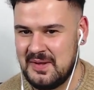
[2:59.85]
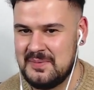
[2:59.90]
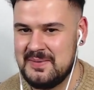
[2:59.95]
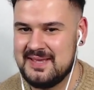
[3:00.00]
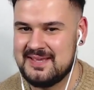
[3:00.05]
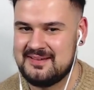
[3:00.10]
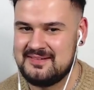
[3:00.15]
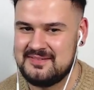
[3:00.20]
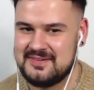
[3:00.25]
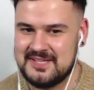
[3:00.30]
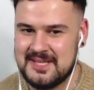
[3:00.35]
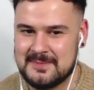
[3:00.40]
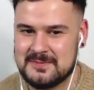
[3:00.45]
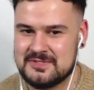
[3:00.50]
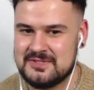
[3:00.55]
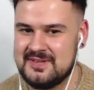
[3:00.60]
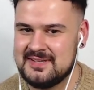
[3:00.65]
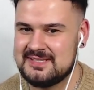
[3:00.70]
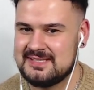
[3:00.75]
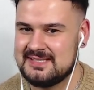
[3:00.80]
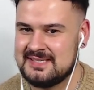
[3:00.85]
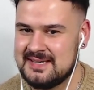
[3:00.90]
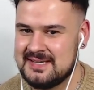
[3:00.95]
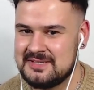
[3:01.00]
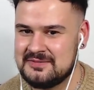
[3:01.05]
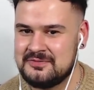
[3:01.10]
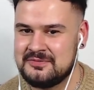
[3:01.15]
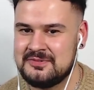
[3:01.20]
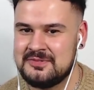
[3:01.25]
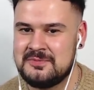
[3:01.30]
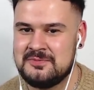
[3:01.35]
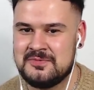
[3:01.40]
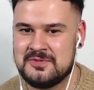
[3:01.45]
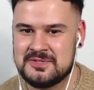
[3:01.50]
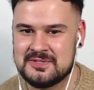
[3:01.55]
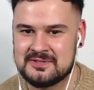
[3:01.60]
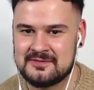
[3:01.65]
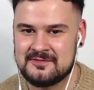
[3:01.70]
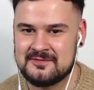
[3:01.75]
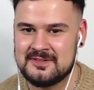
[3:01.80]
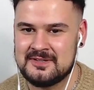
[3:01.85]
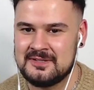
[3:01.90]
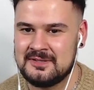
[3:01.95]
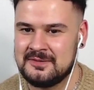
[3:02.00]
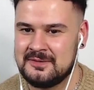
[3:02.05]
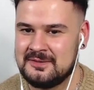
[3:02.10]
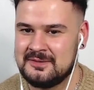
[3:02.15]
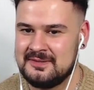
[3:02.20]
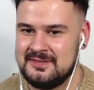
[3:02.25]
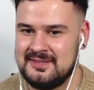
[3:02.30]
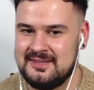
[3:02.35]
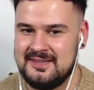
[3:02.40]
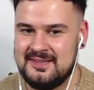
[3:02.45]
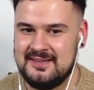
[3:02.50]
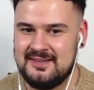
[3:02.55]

Oh my god, I'm so excited for the music video.